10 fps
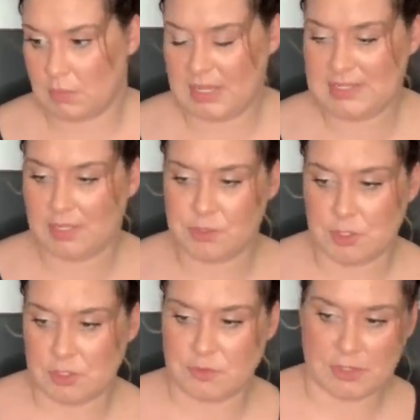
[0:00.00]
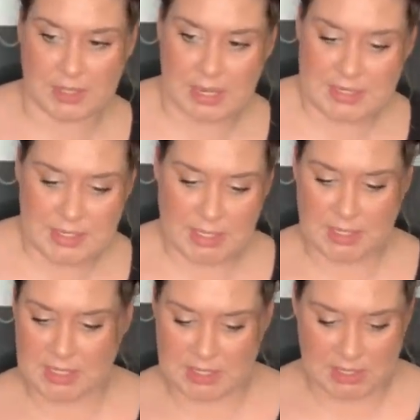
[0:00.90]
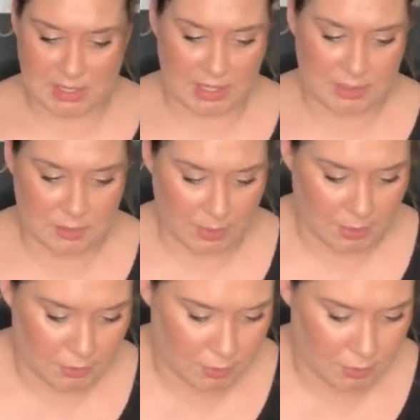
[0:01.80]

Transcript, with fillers: I sell shirts for like 18 and then like sweaters for